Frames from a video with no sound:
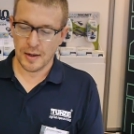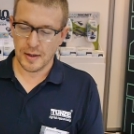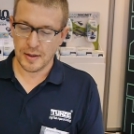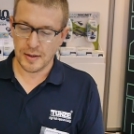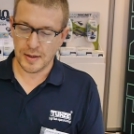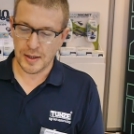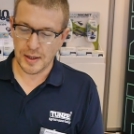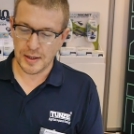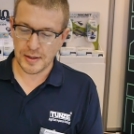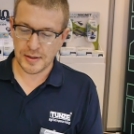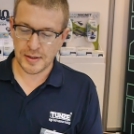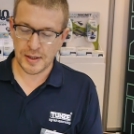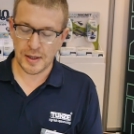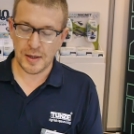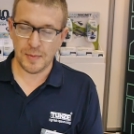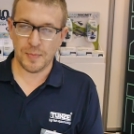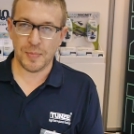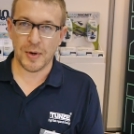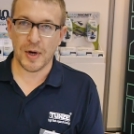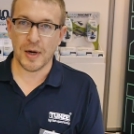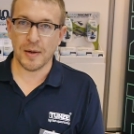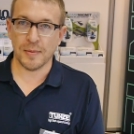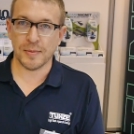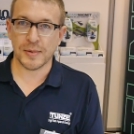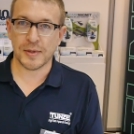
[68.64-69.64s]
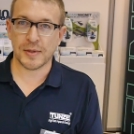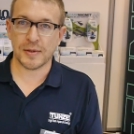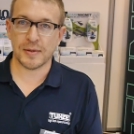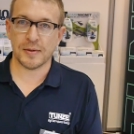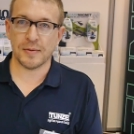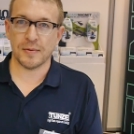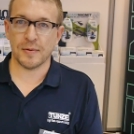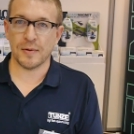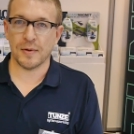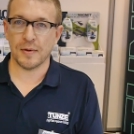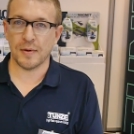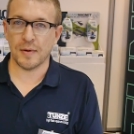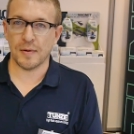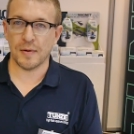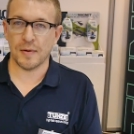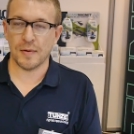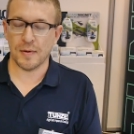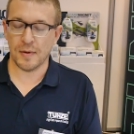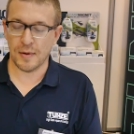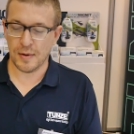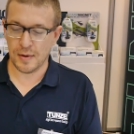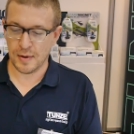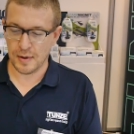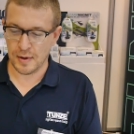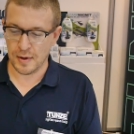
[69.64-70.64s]
DC pumps
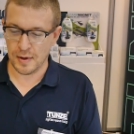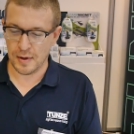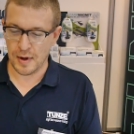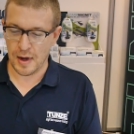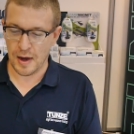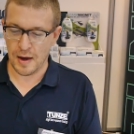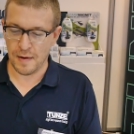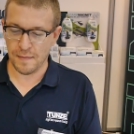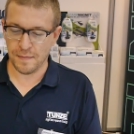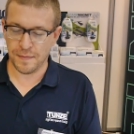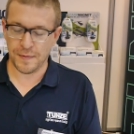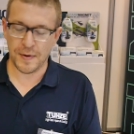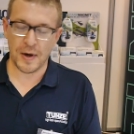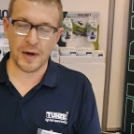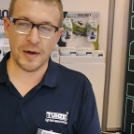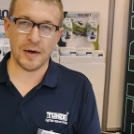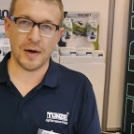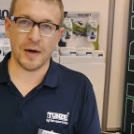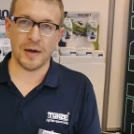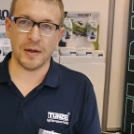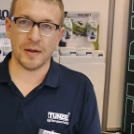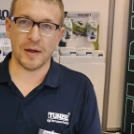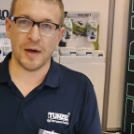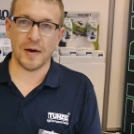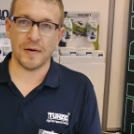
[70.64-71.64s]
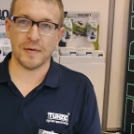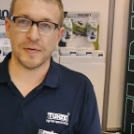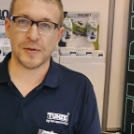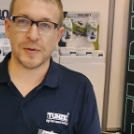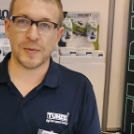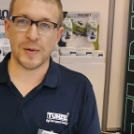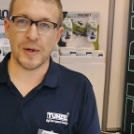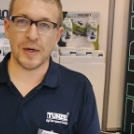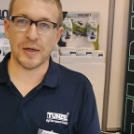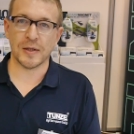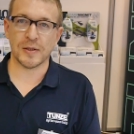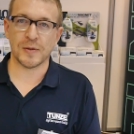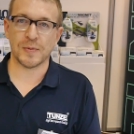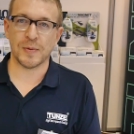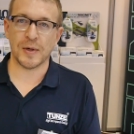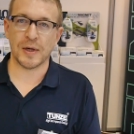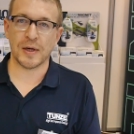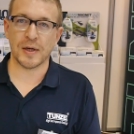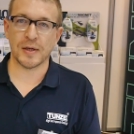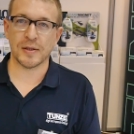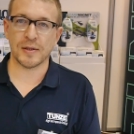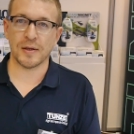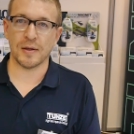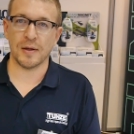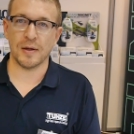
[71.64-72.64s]
have finite lifespans
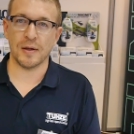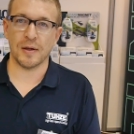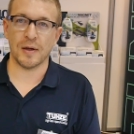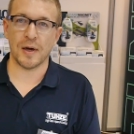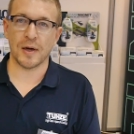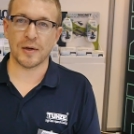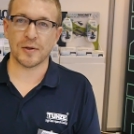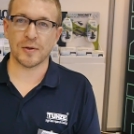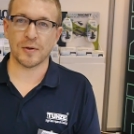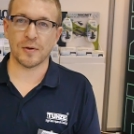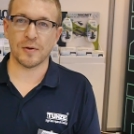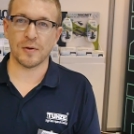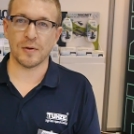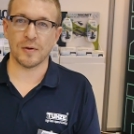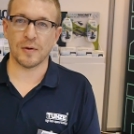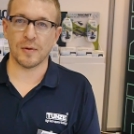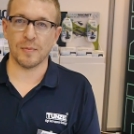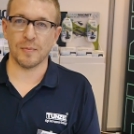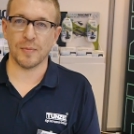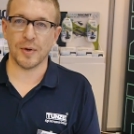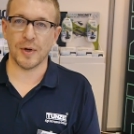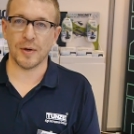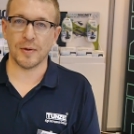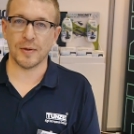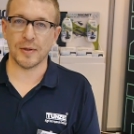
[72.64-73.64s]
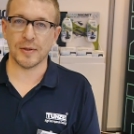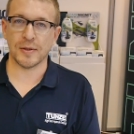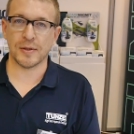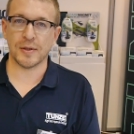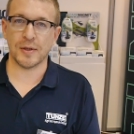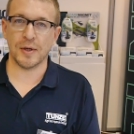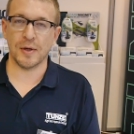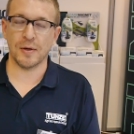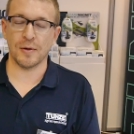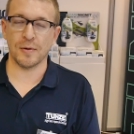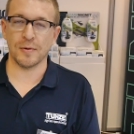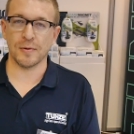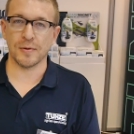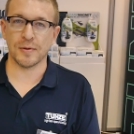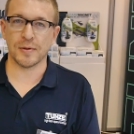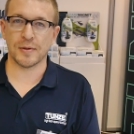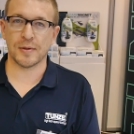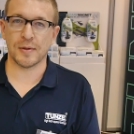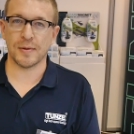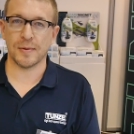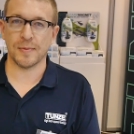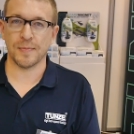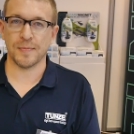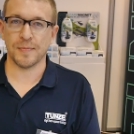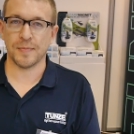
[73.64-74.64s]
because of the electrical components used.
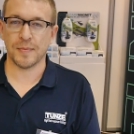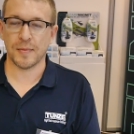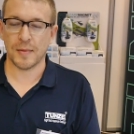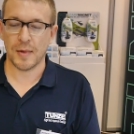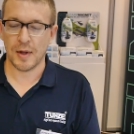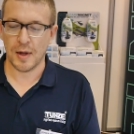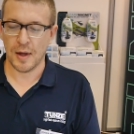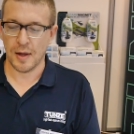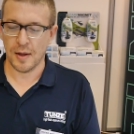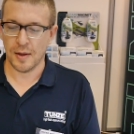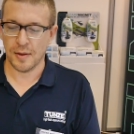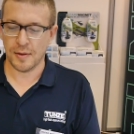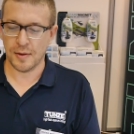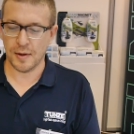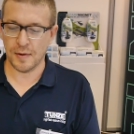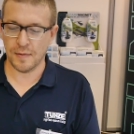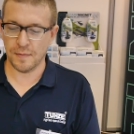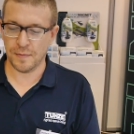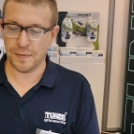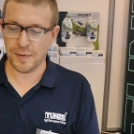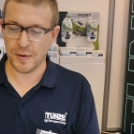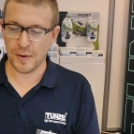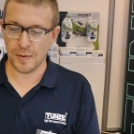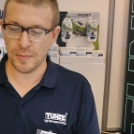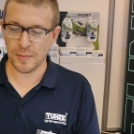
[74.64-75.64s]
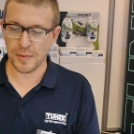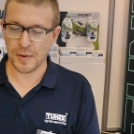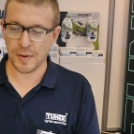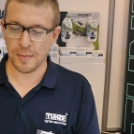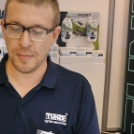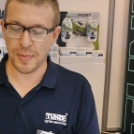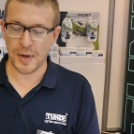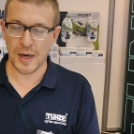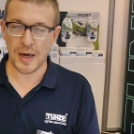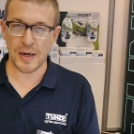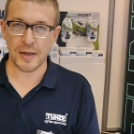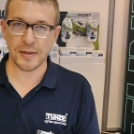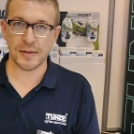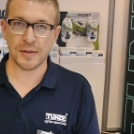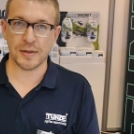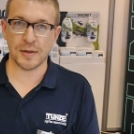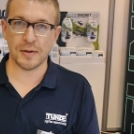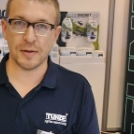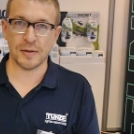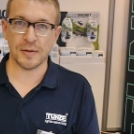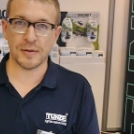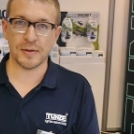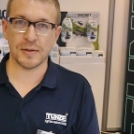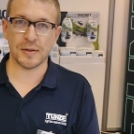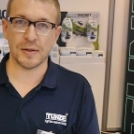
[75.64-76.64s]
Thin film
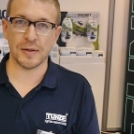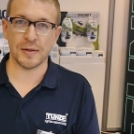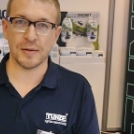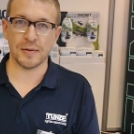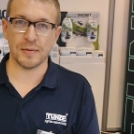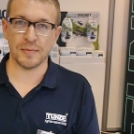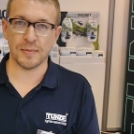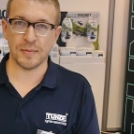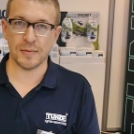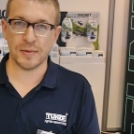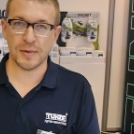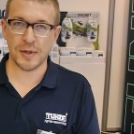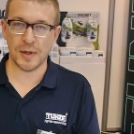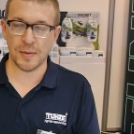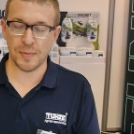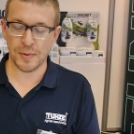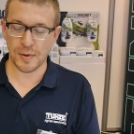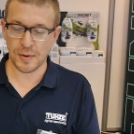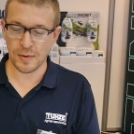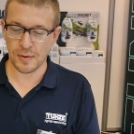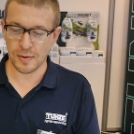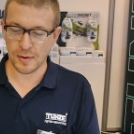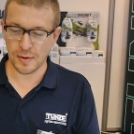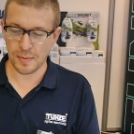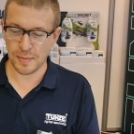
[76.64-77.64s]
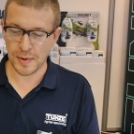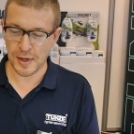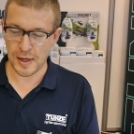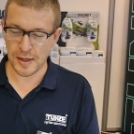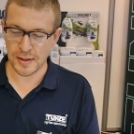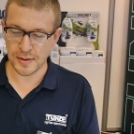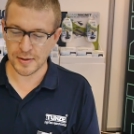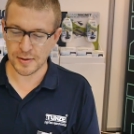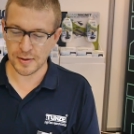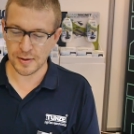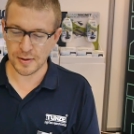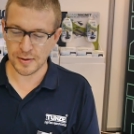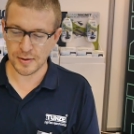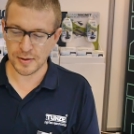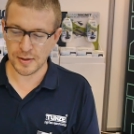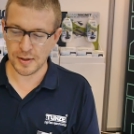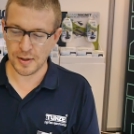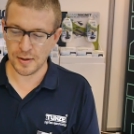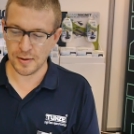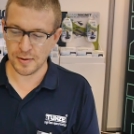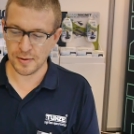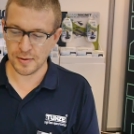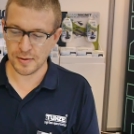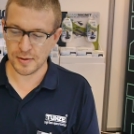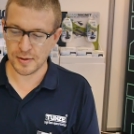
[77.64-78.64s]
capacitors and typical capacitors
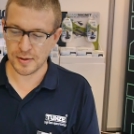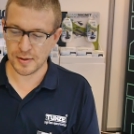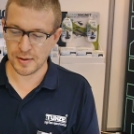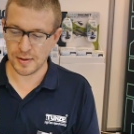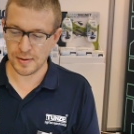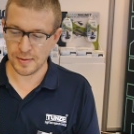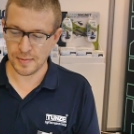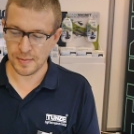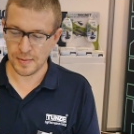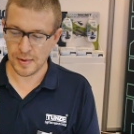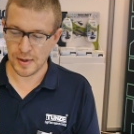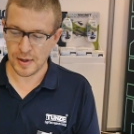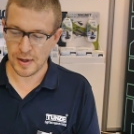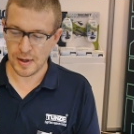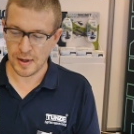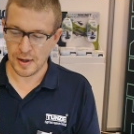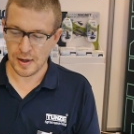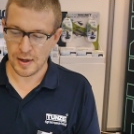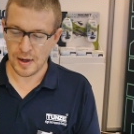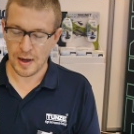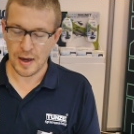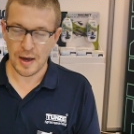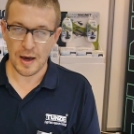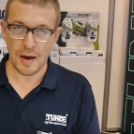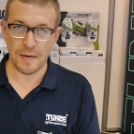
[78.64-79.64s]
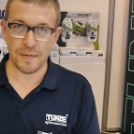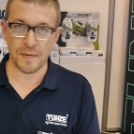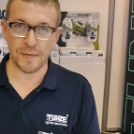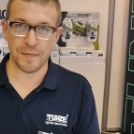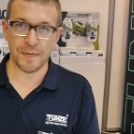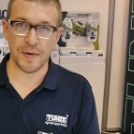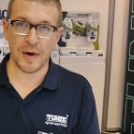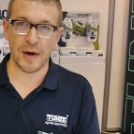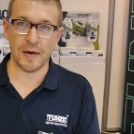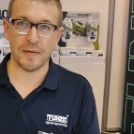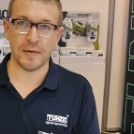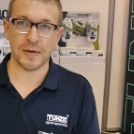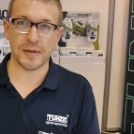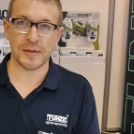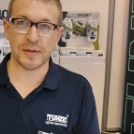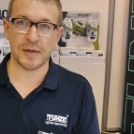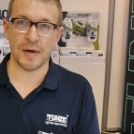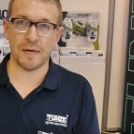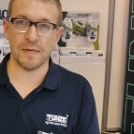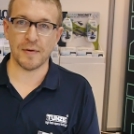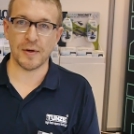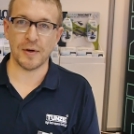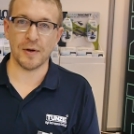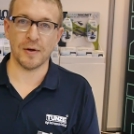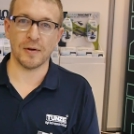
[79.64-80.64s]
used have a 5 to
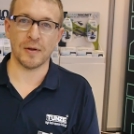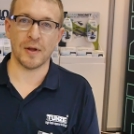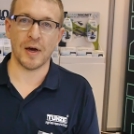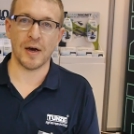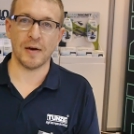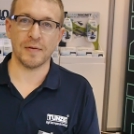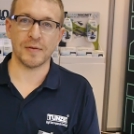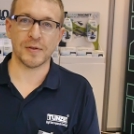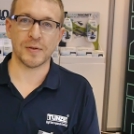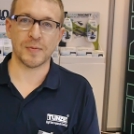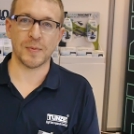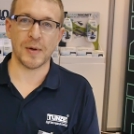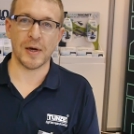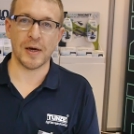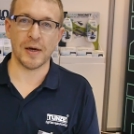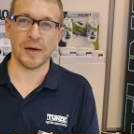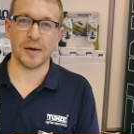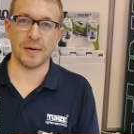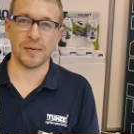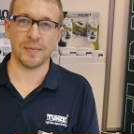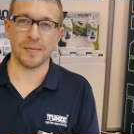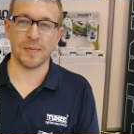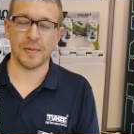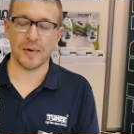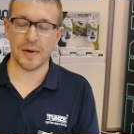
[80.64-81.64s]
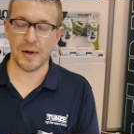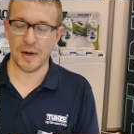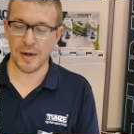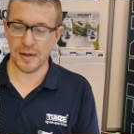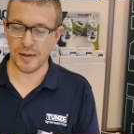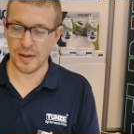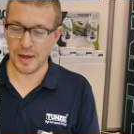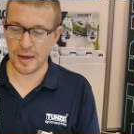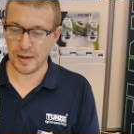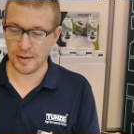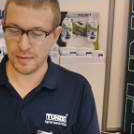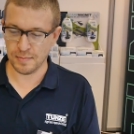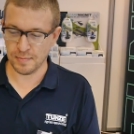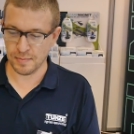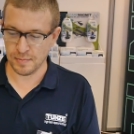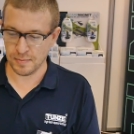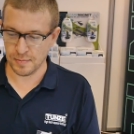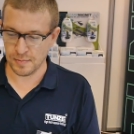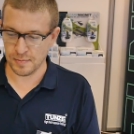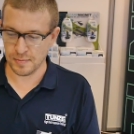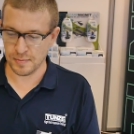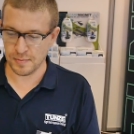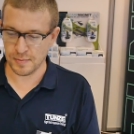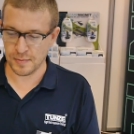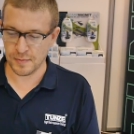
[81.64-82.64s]
7 year lifespan, and that
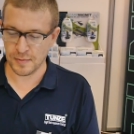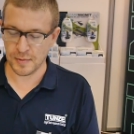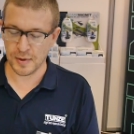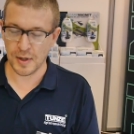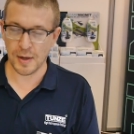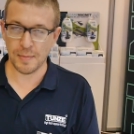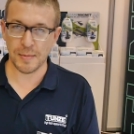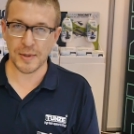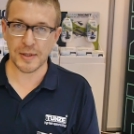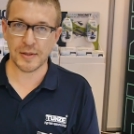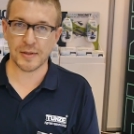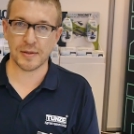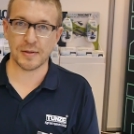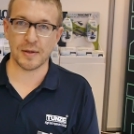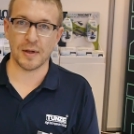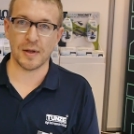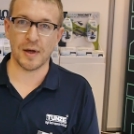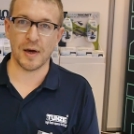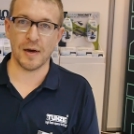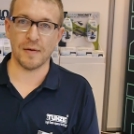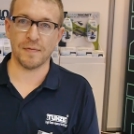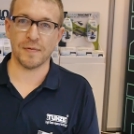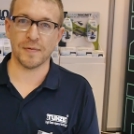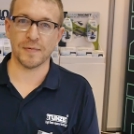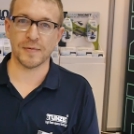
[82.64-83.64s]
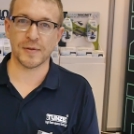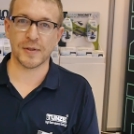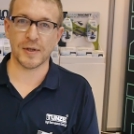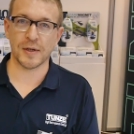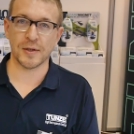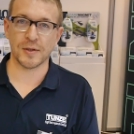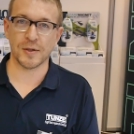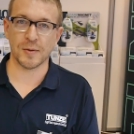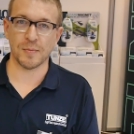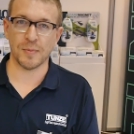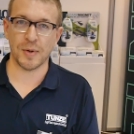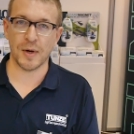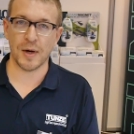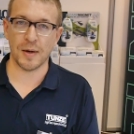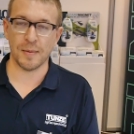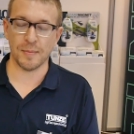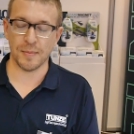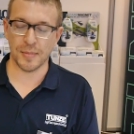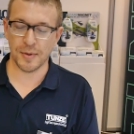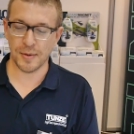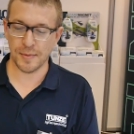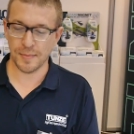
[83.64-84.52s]
limits the life of such a pump.